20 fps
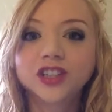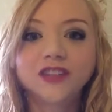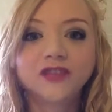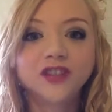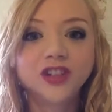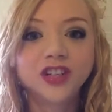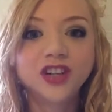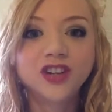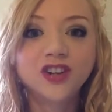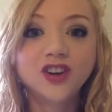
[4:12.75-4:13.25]
if
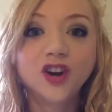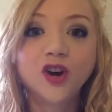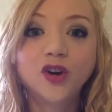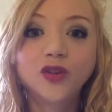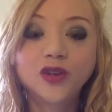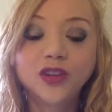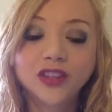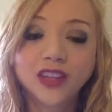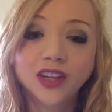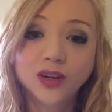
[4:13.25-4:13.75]
you didn't know
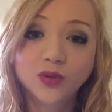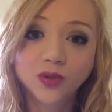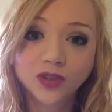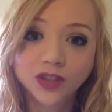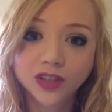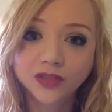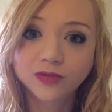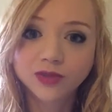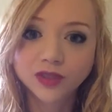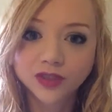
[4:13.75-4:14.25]
that there were
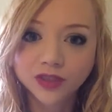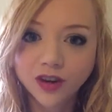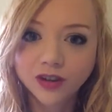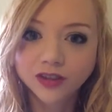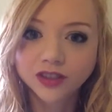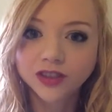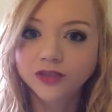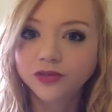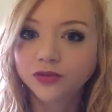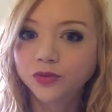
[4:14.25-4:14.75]
good
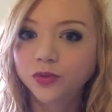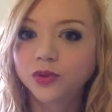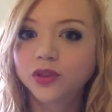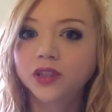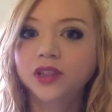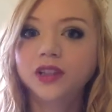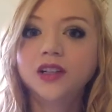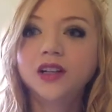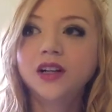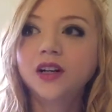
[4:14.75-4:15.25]
results
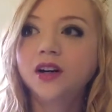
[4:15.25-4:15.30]
for